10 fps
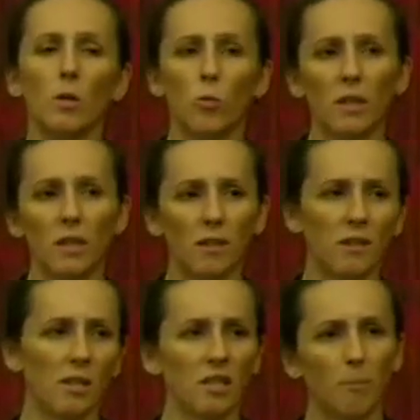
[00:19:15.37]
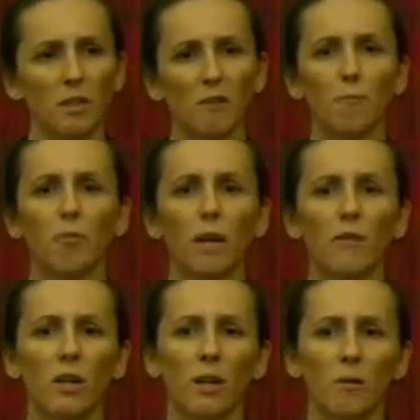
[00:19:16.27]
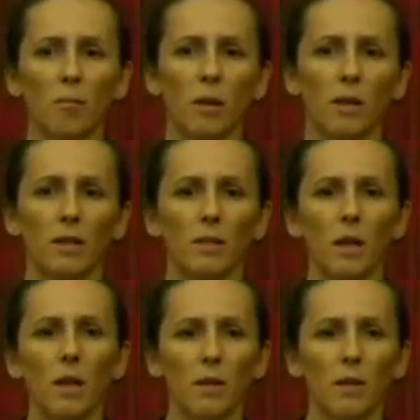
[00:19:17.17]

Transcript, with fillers: ridiculously expensive private airplanes,